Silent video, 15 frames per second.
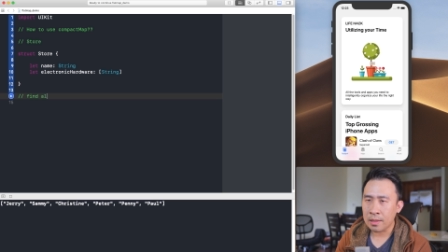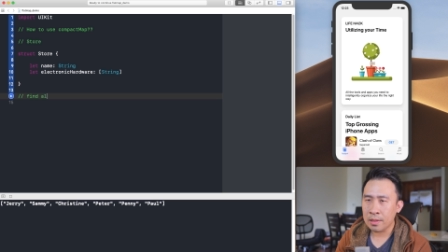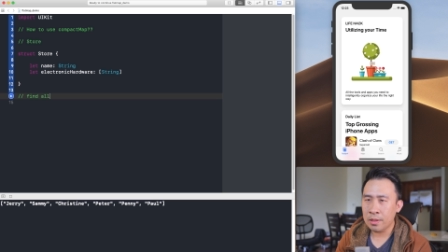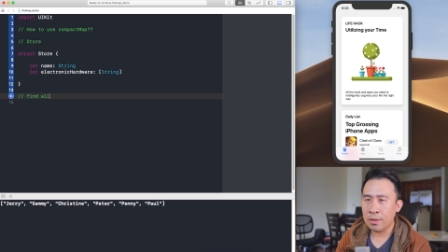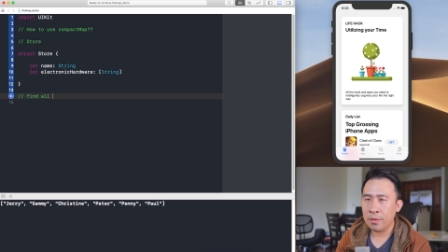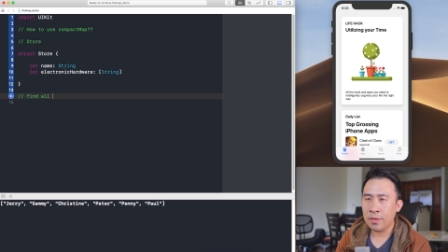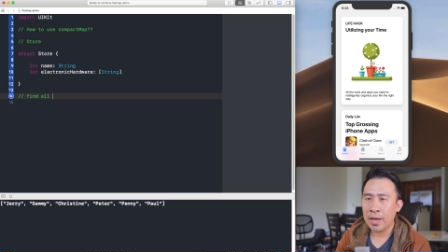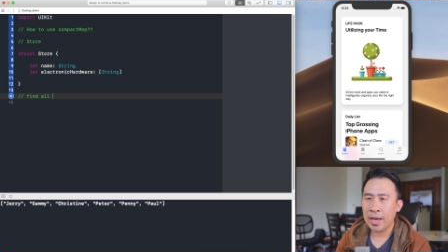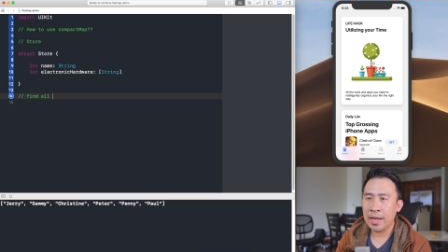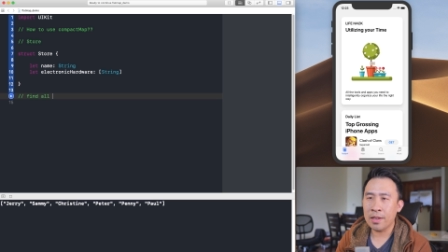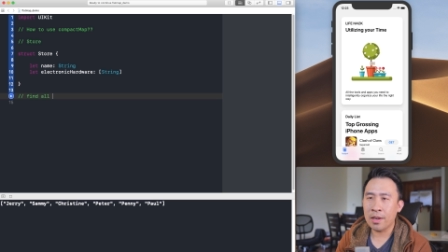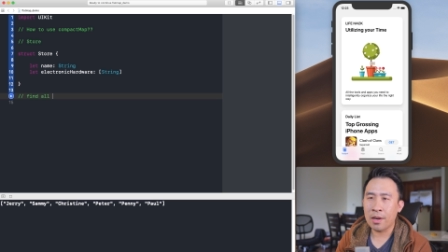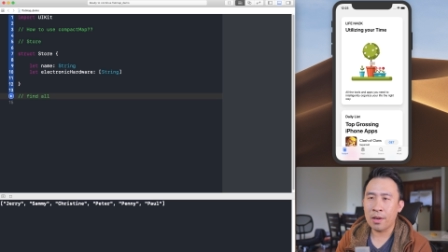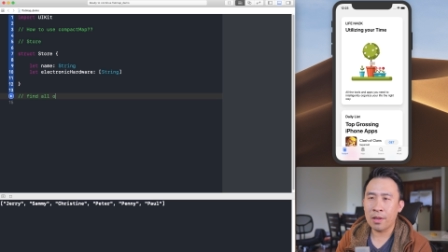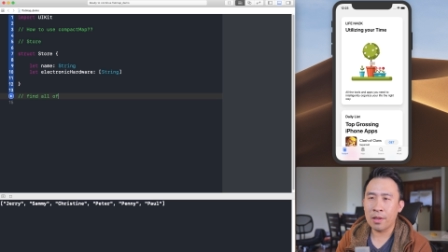you know,
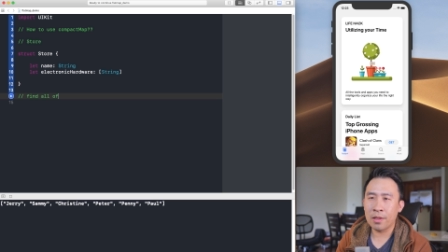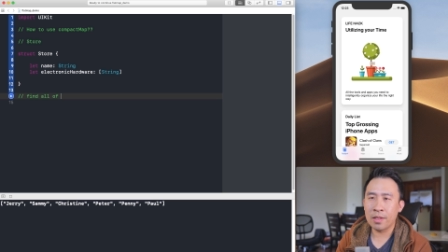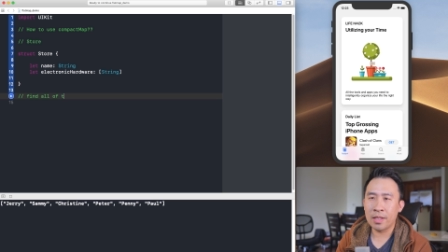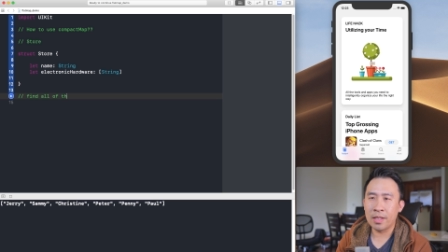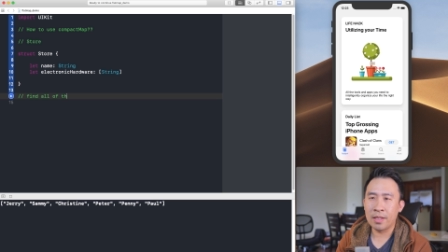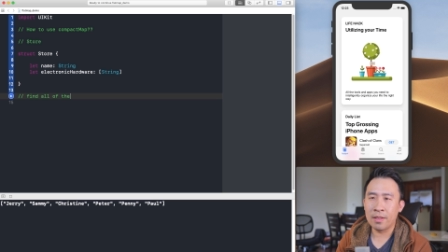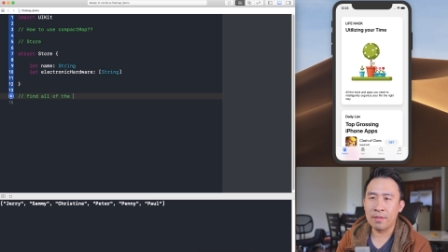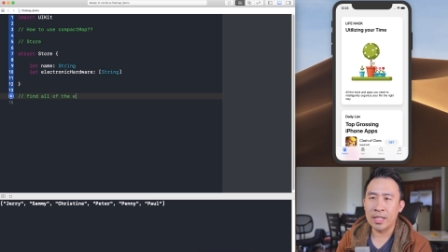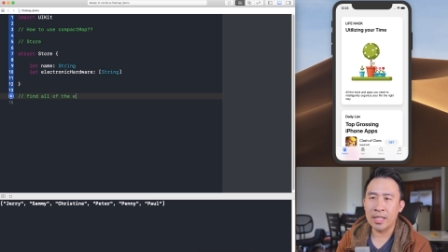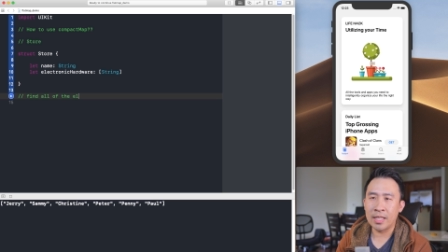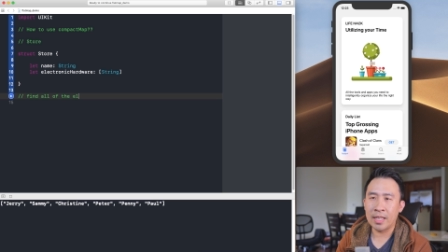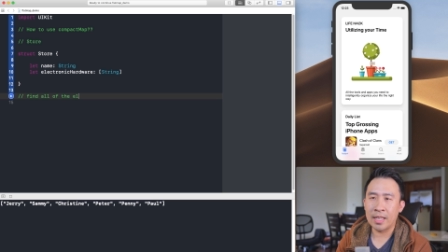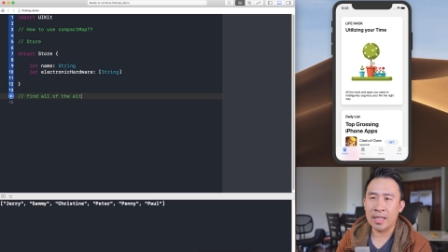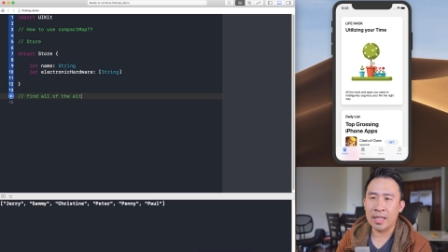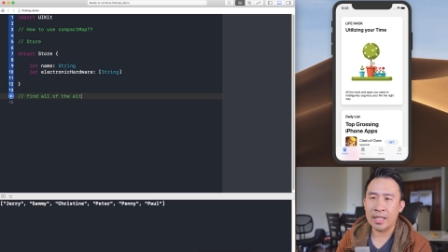find all of
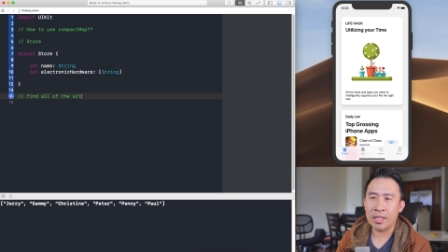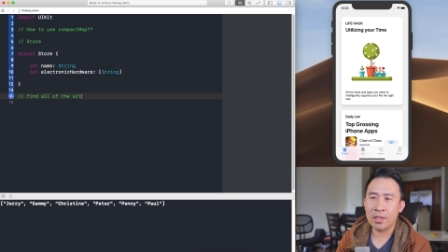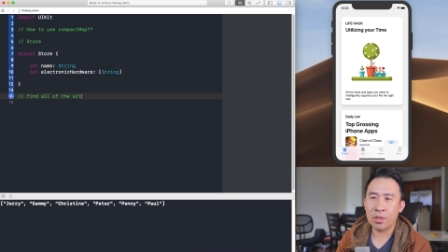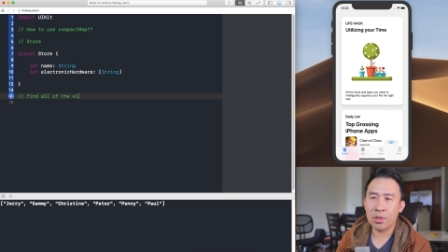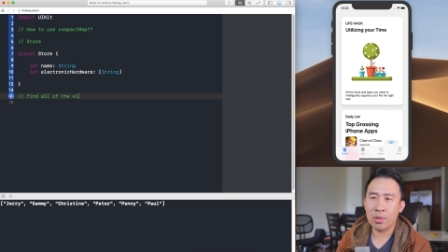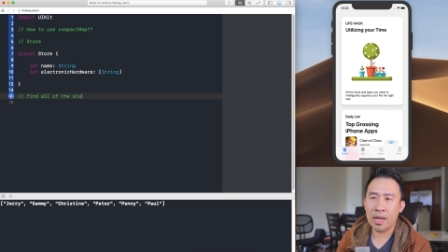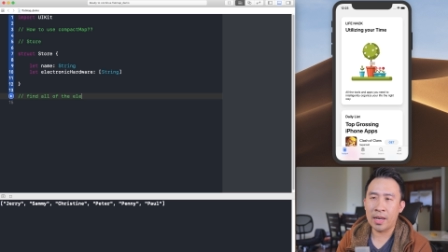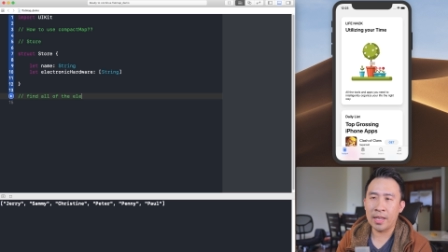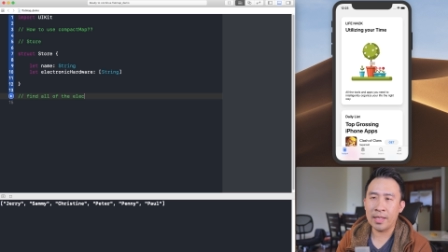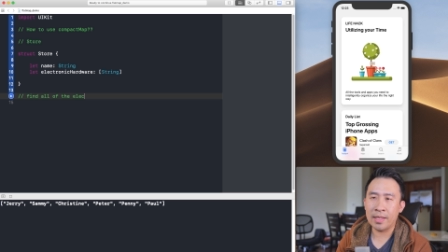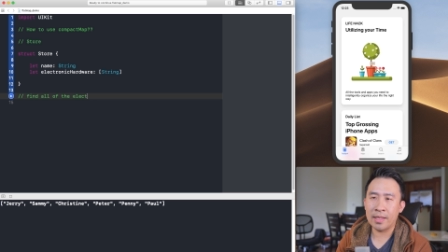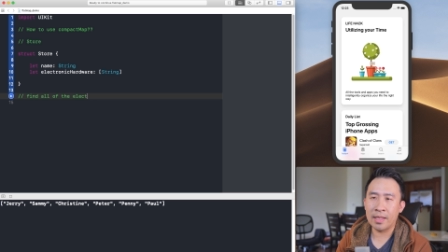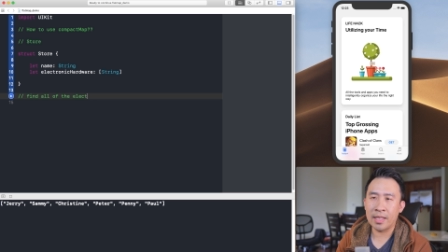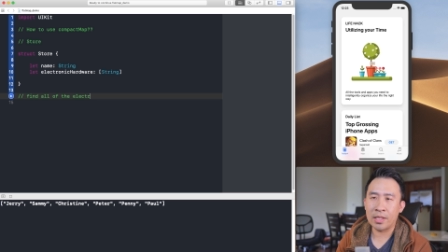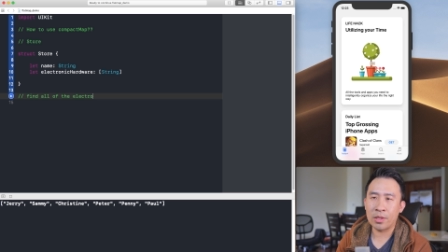the electronic,
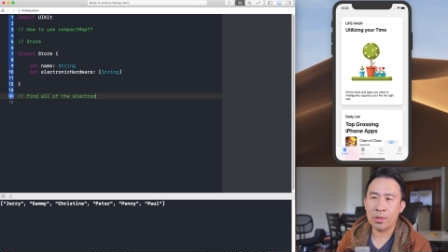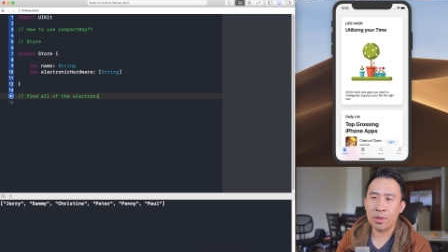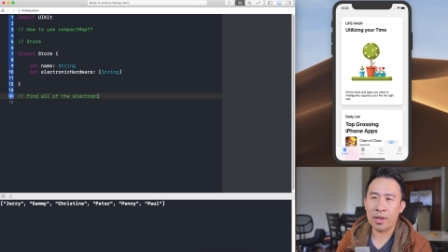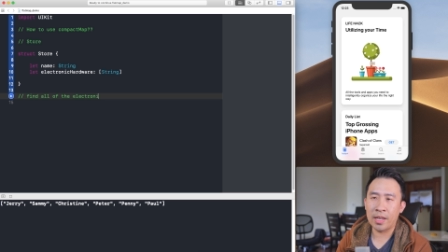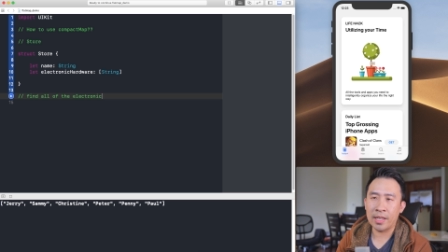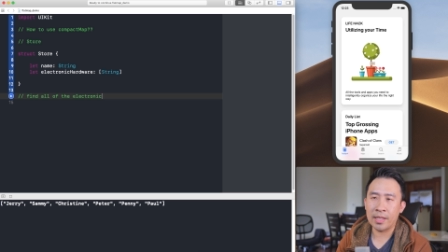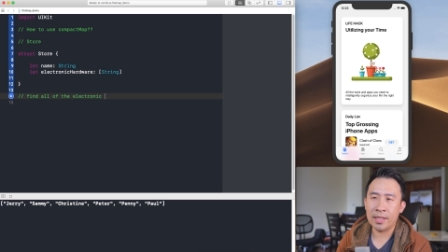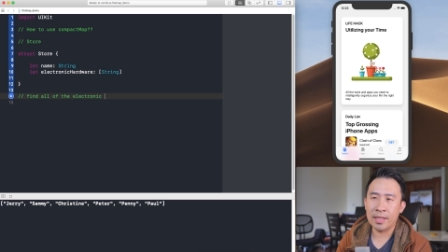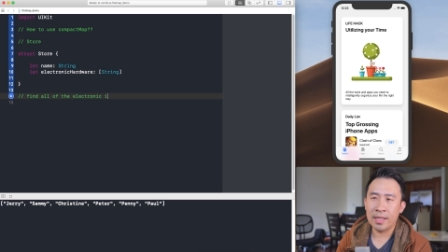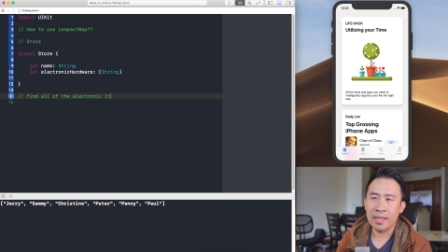electronic